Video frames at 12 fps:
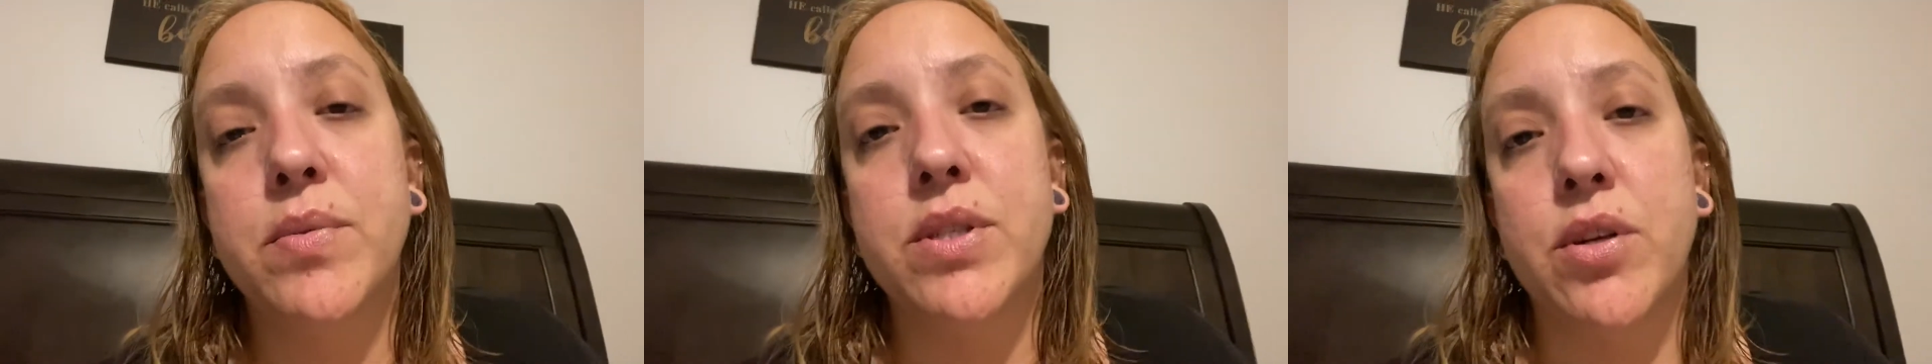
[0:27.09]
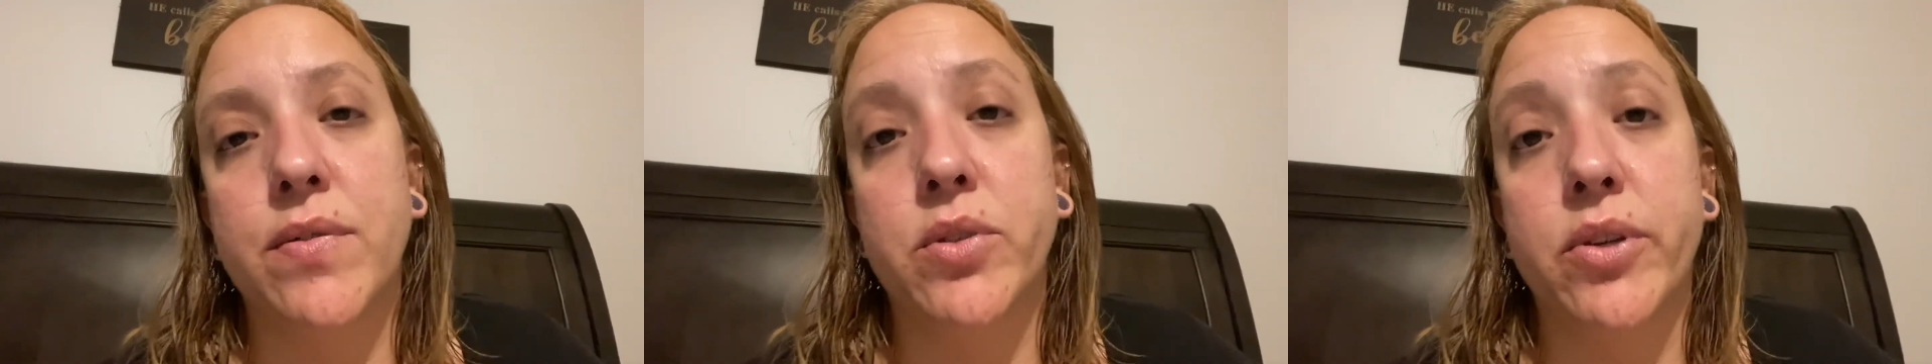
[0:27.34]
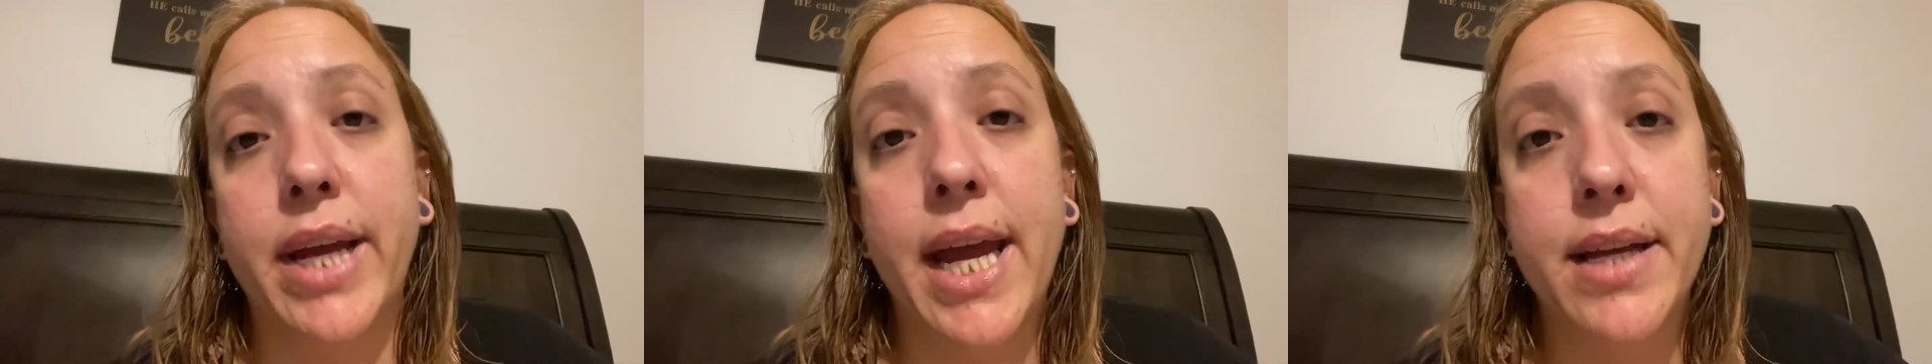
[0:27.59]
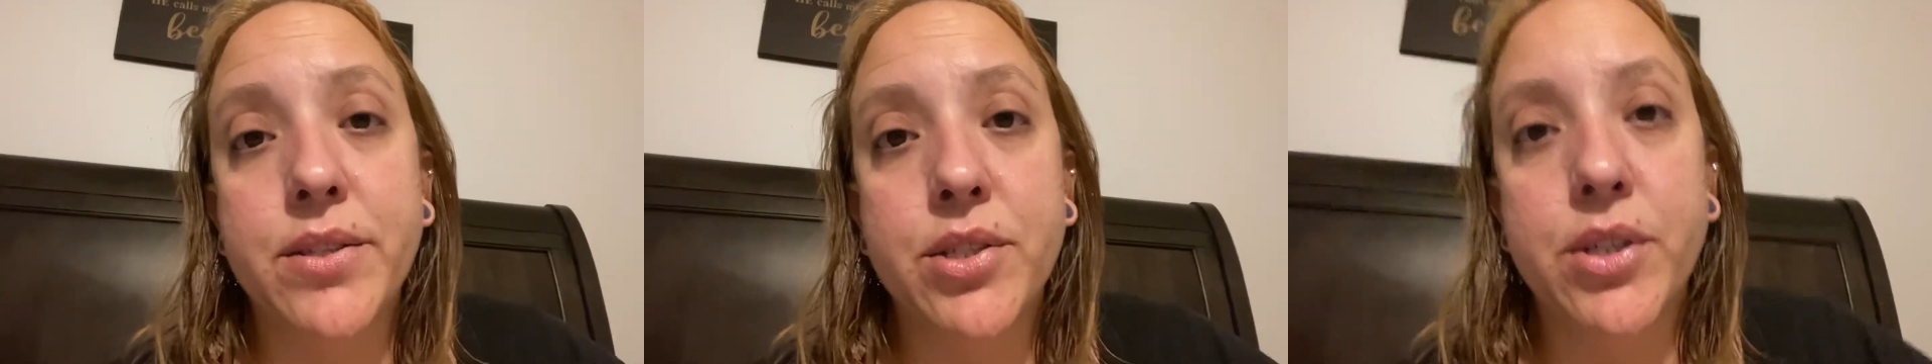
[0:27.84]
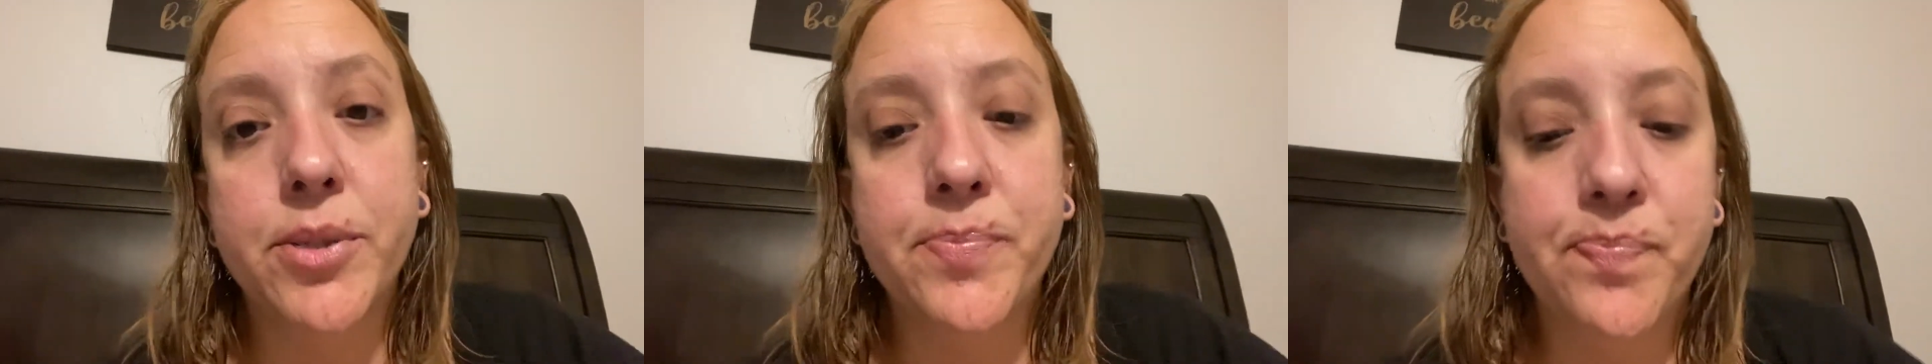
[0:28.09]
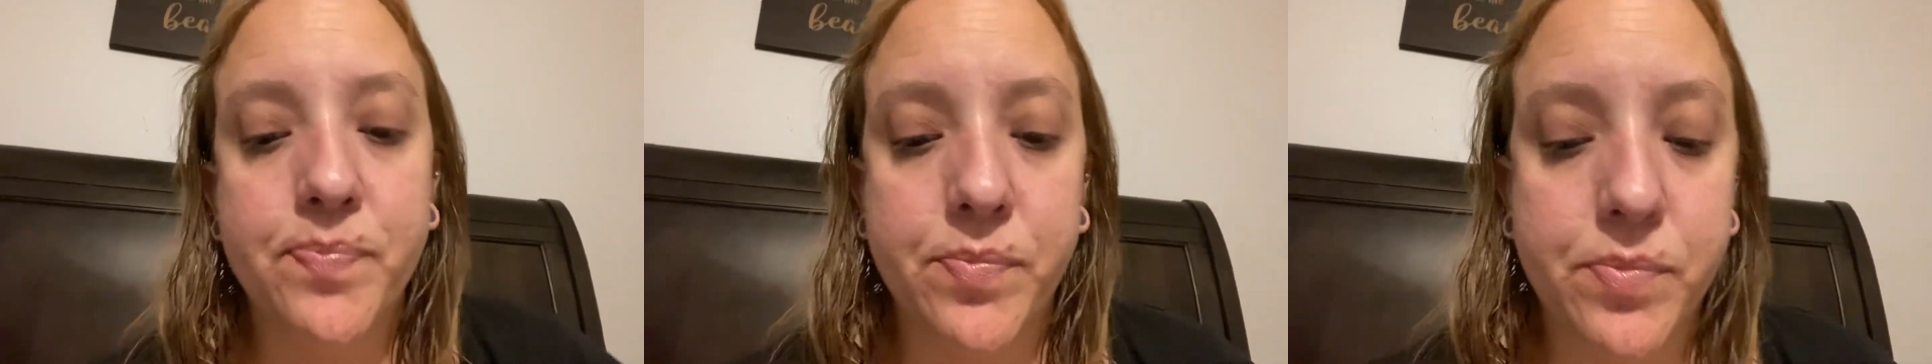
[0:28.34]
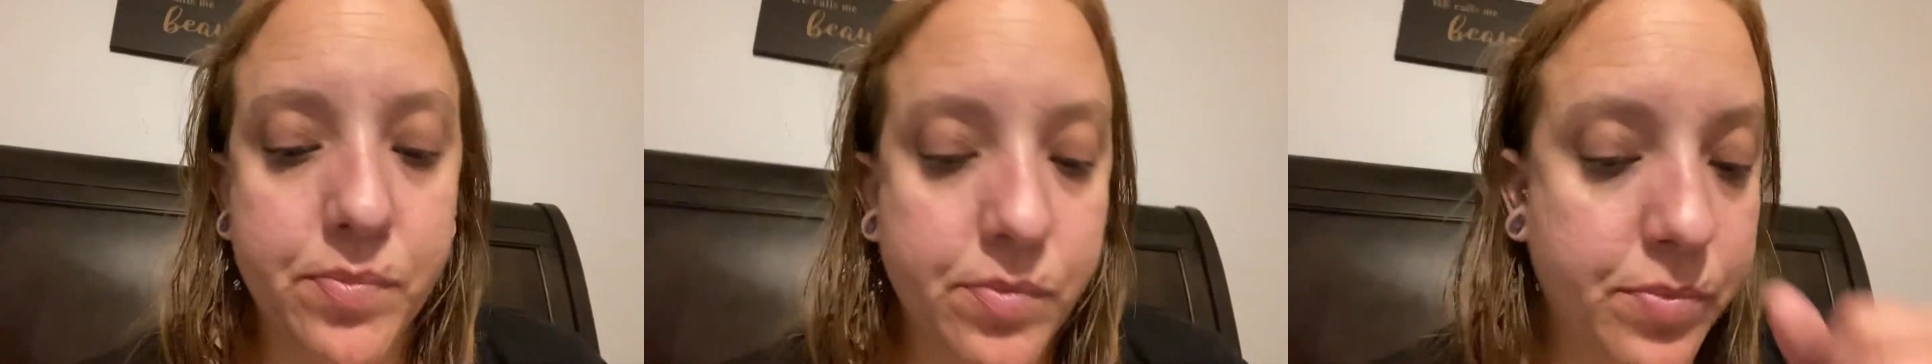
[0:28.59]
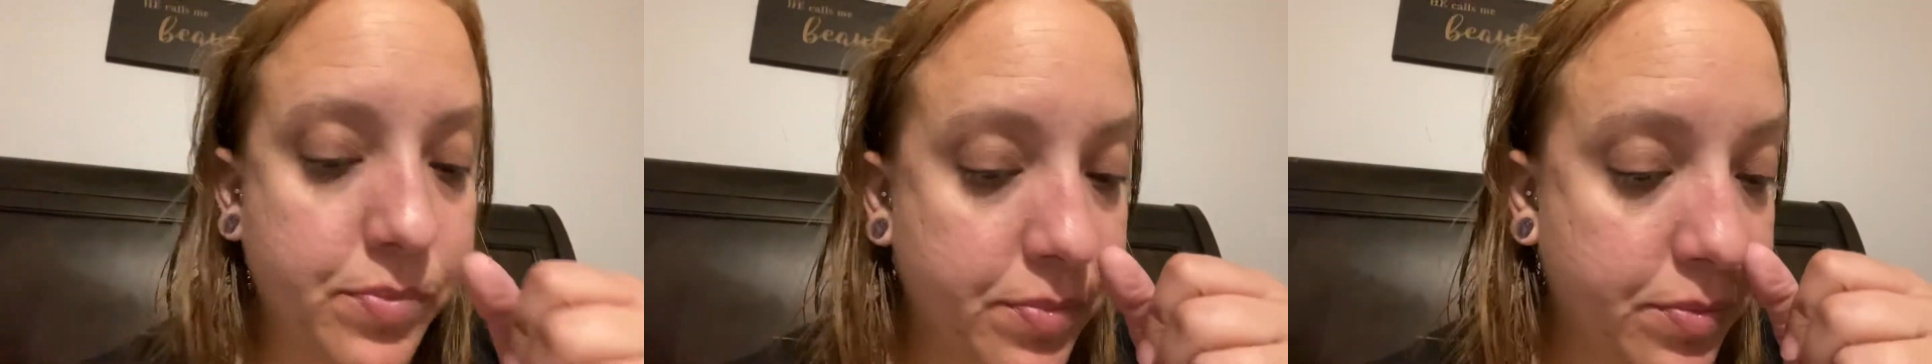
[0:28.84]
with cervical cancer.
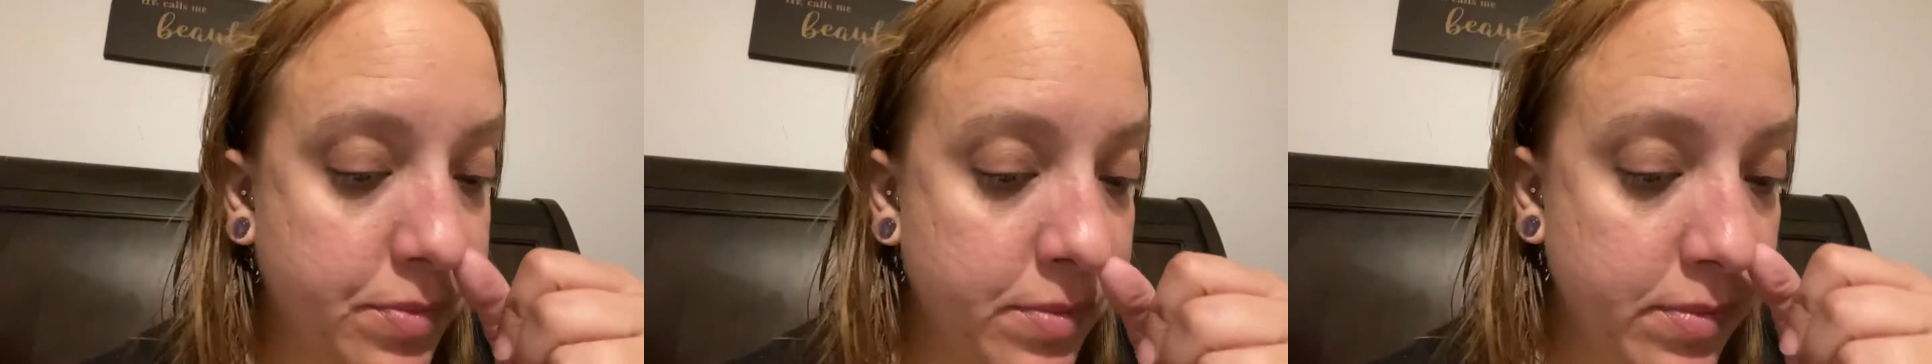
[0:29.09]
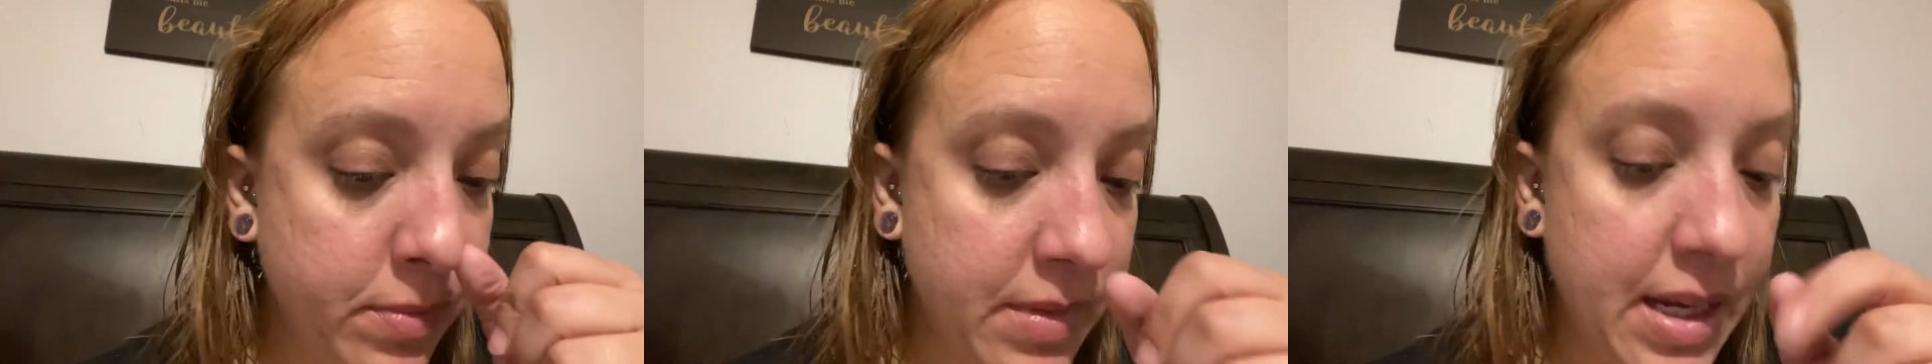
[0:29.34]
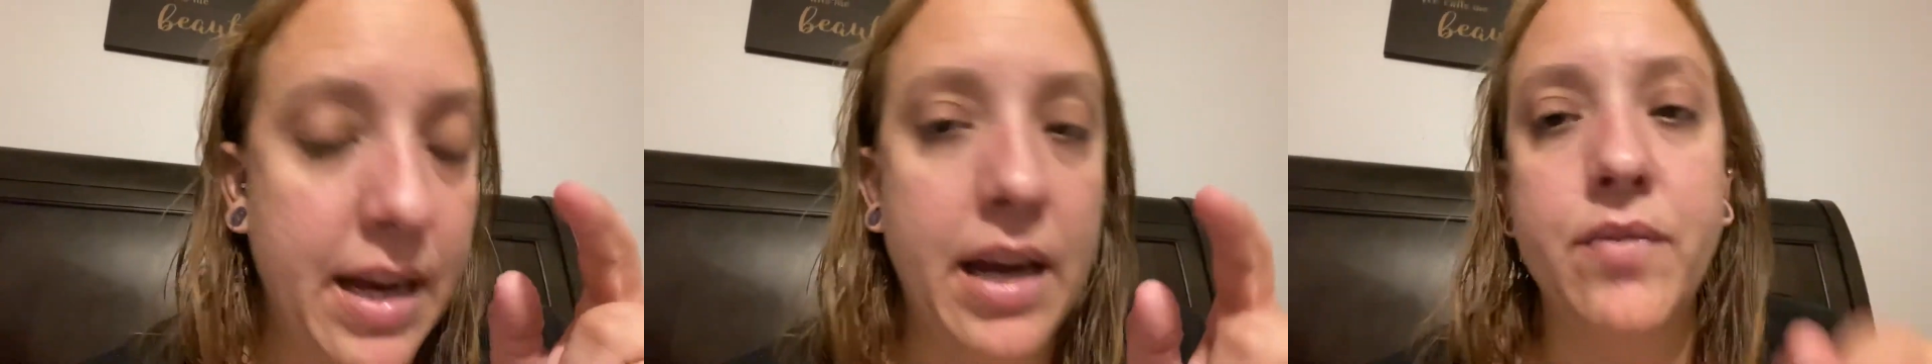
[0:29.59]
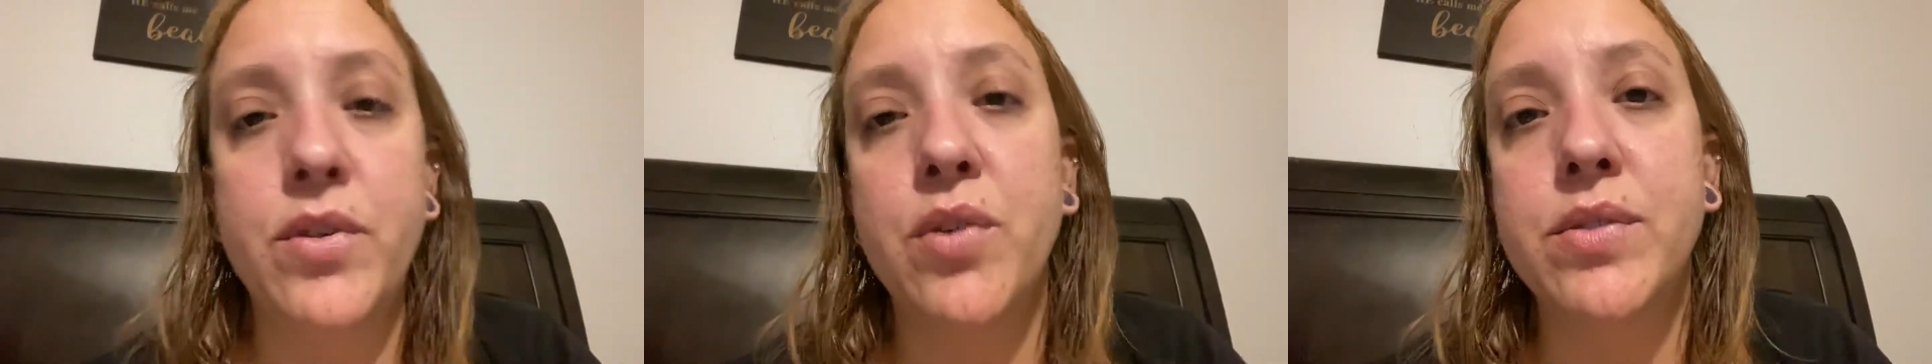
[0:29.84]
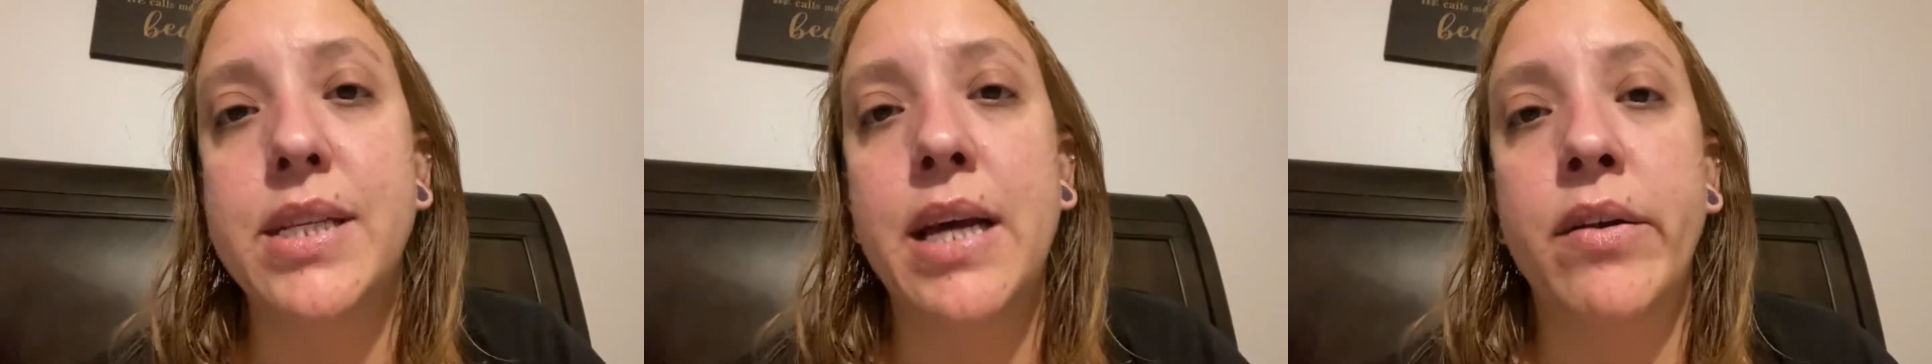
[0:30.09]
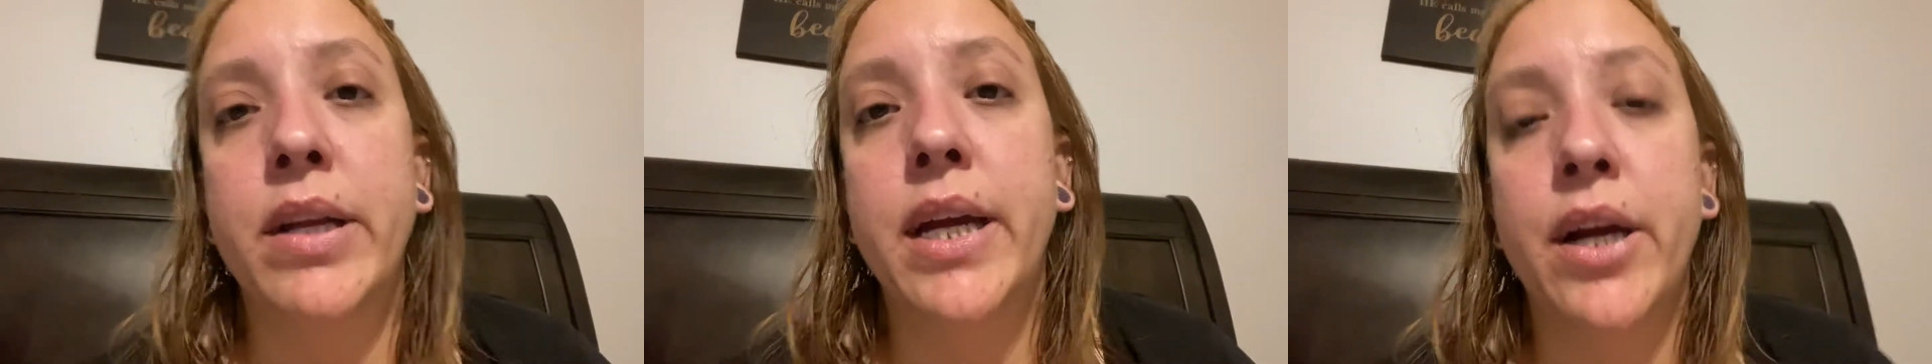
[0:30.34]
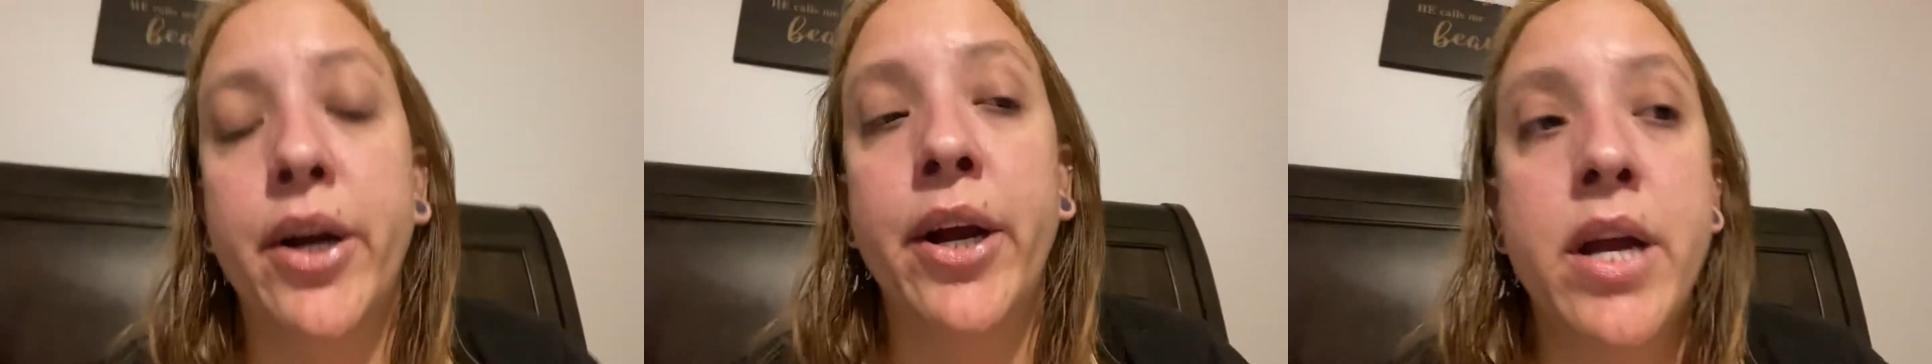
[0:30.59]
I have notes down here,